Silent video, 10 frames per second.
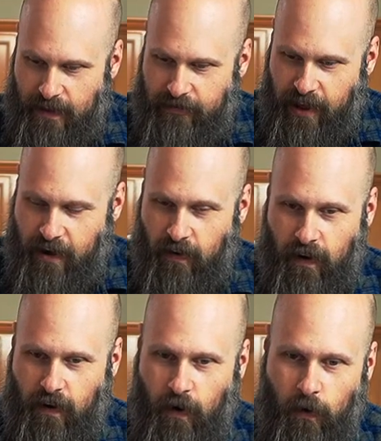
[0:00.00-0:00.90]
There
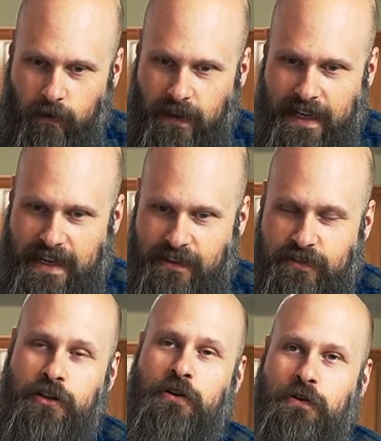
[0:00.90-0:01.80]
are only
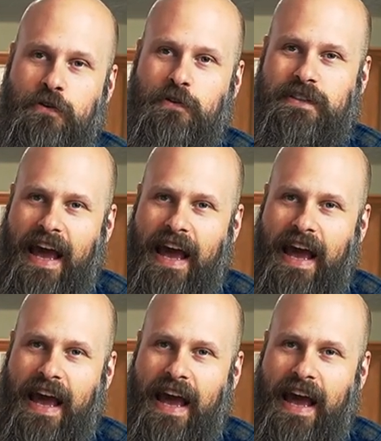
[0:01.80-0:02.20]
two